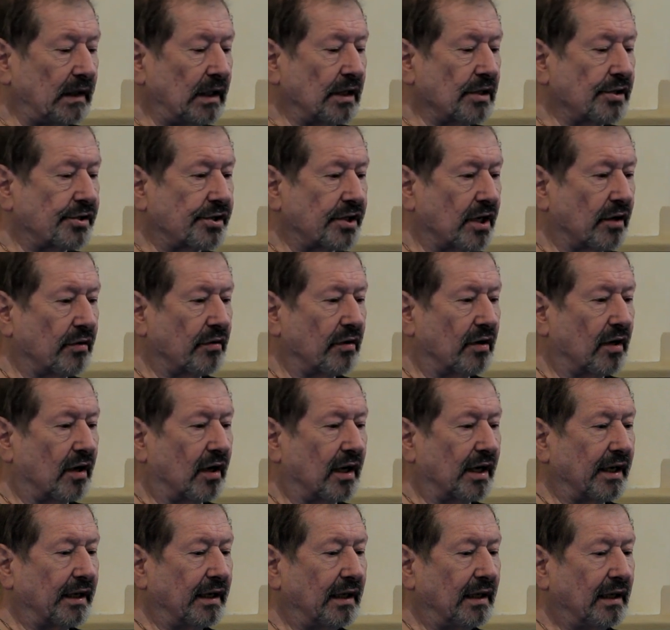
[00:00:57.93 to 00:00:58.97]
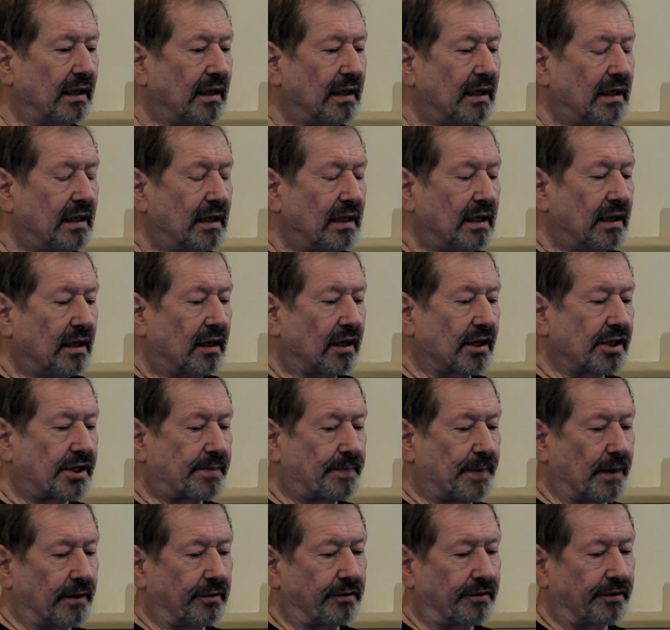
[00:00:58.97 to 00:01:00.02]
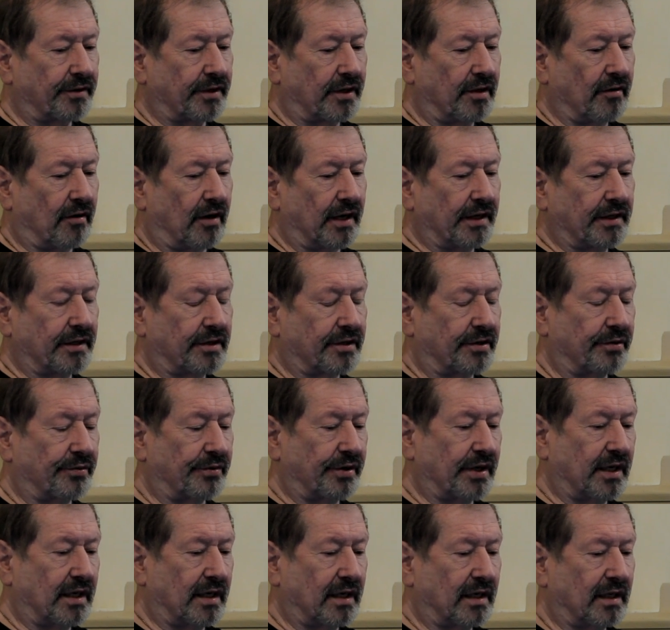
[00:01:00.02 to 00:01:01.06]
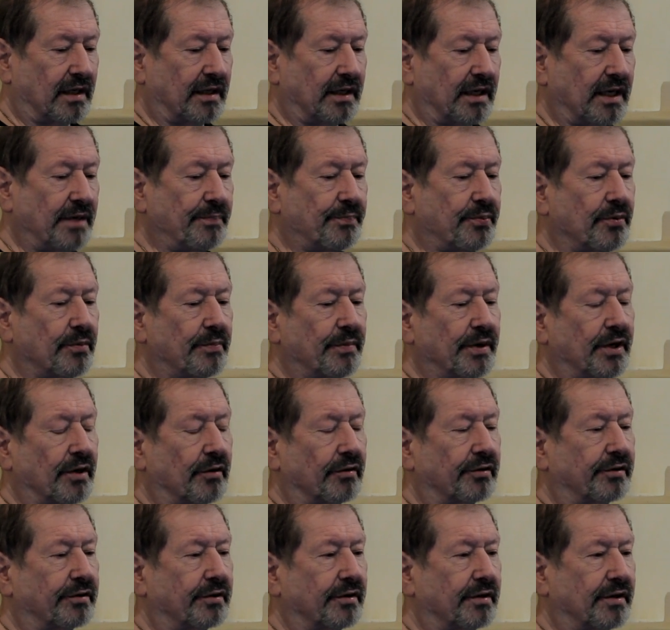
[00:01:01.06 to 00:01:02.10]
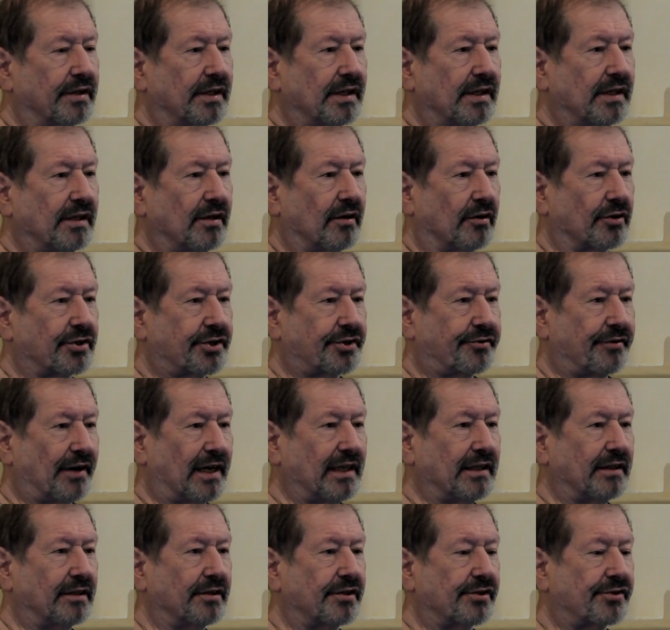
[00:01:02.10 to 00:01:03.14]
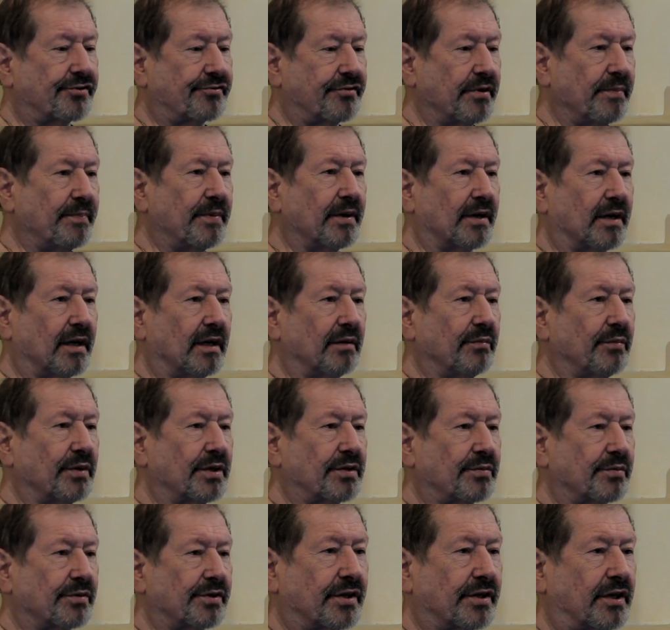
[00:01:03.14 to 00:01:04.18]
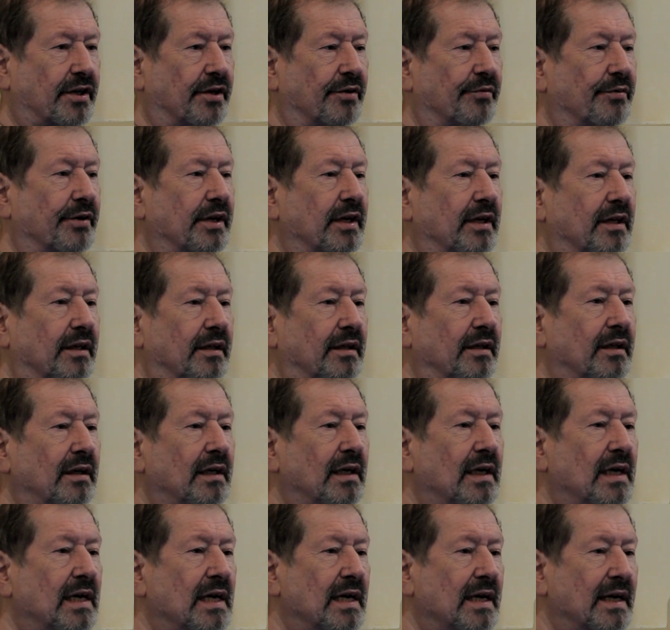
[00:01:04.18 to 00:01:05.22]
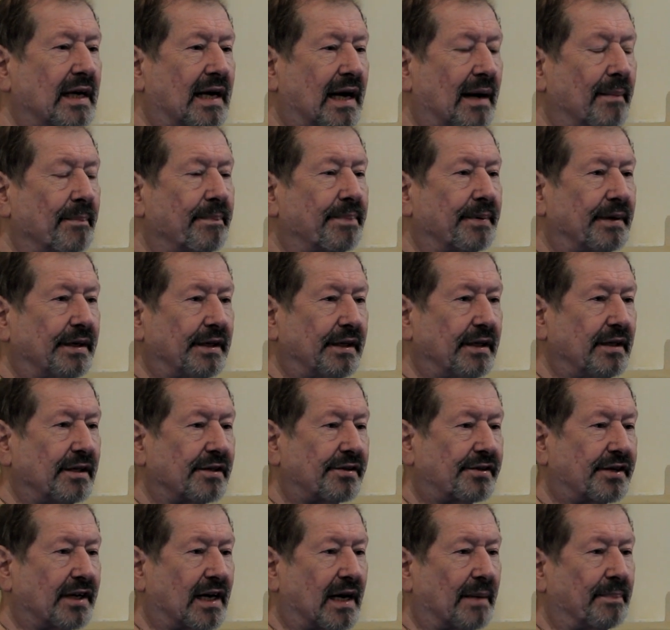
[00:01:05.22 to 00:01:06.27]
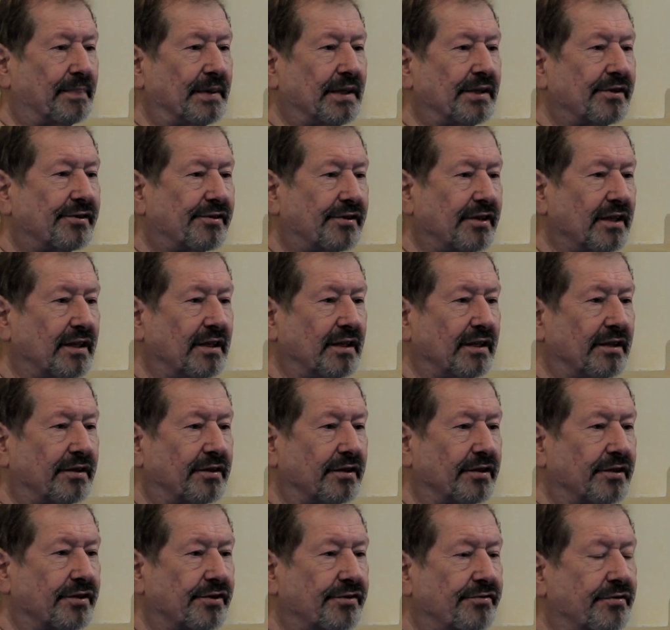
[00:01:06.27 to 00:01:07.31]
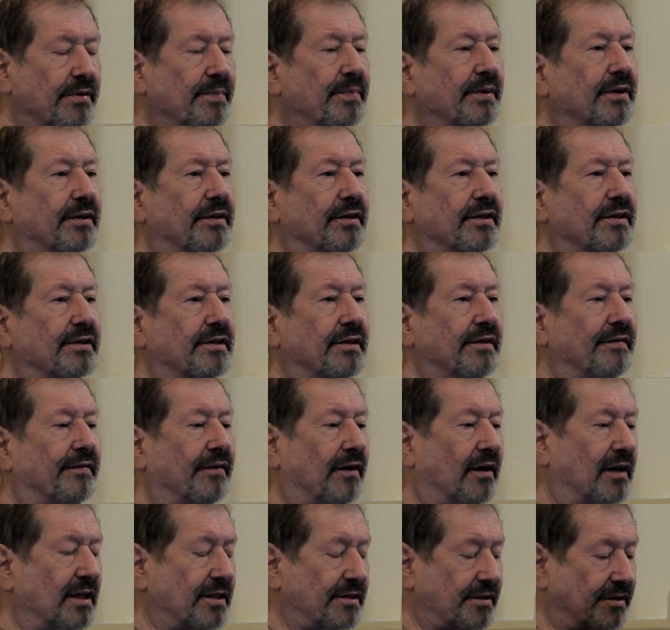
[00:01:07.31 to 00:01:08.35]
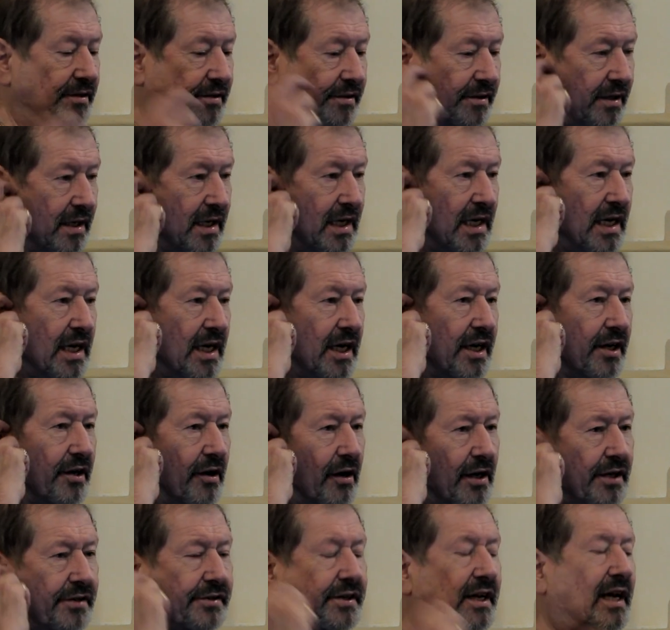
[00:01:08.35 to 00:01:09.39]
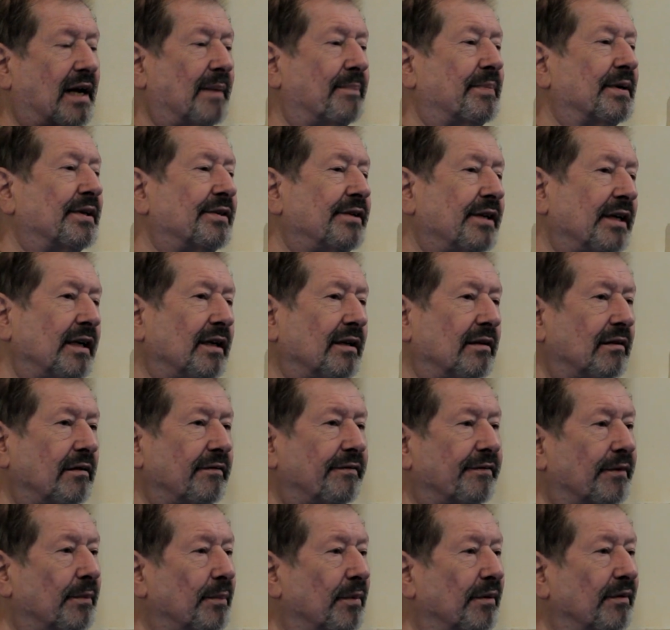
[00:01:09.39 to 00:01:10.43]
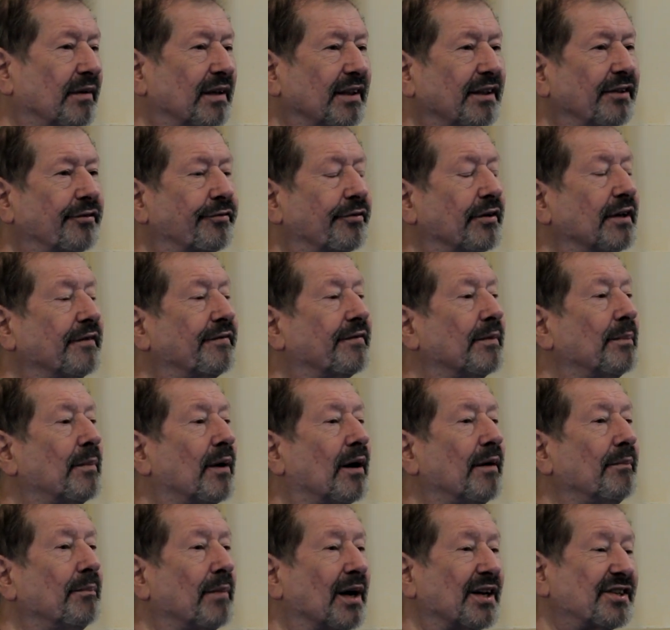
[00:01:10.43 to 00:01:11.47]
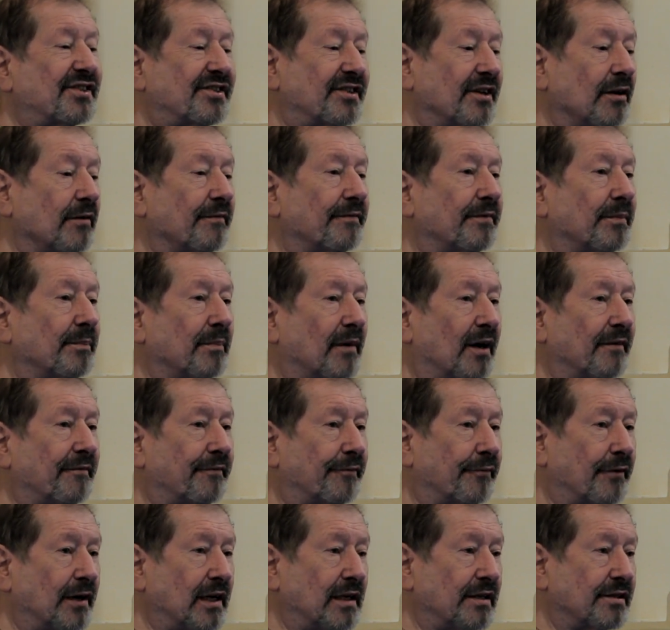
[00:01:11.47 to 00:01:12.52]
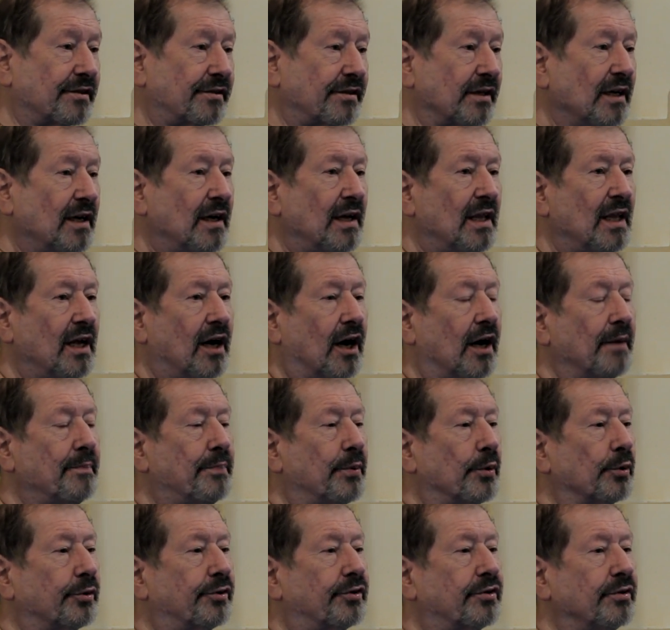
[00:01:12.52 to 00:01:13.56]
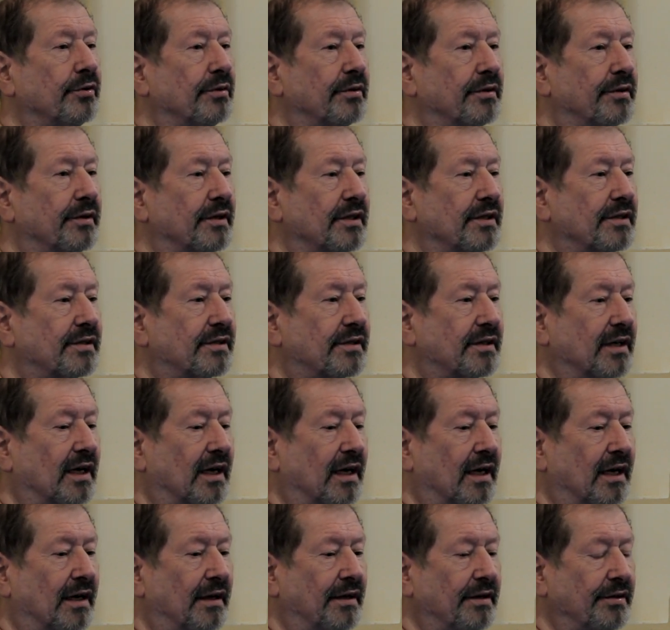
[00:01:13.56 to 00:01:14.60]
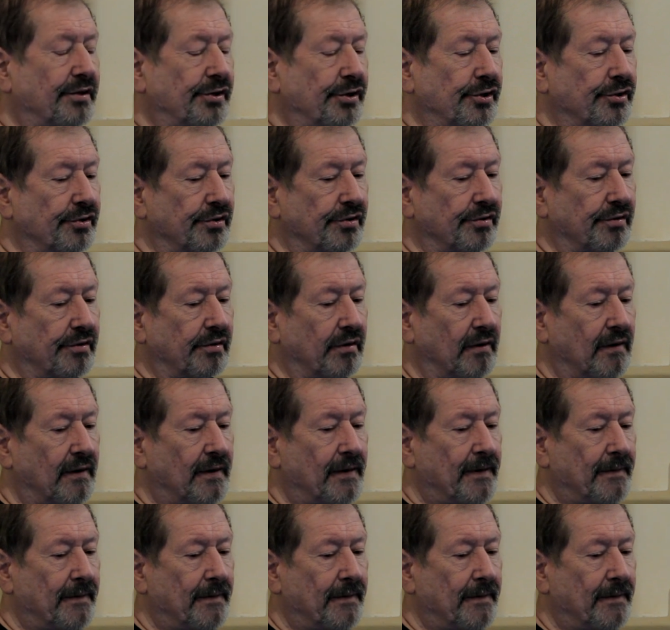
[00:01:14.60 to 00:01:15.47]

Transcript: so I spoke to the guy in Korea, and he put me onto the Australian distributor, which a Korean company set up in Sydney to distribute these devices. And I set up a deal for myself and my friends. I bought two of these new